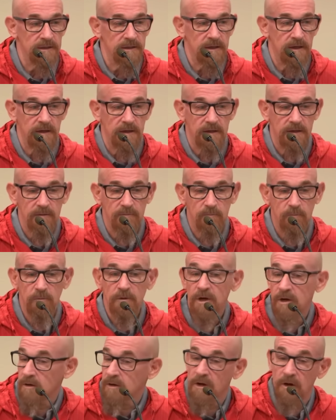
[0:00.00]

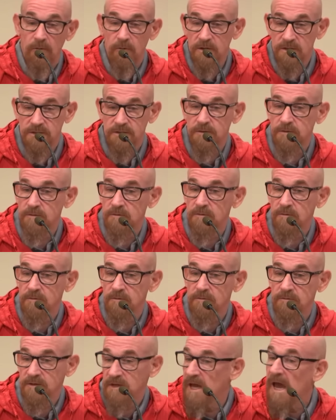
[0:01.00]

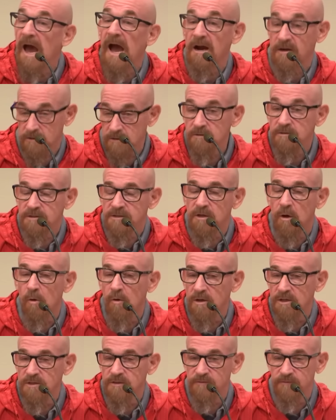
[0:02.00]
the actor is
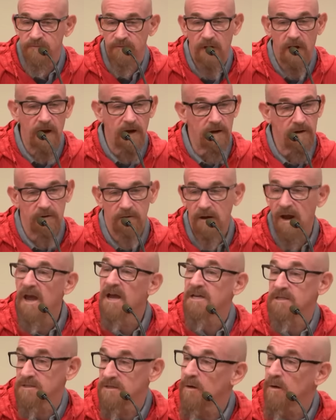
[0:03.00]
going to fire X